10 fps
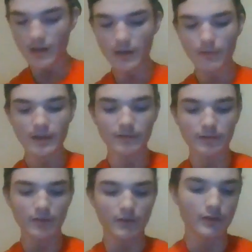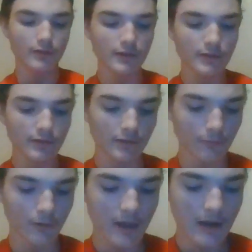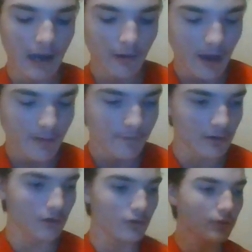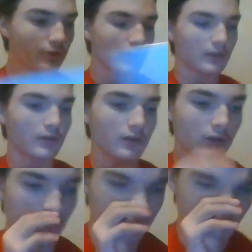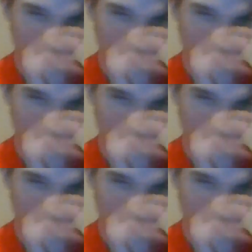Anyways, we now have a new thing to do.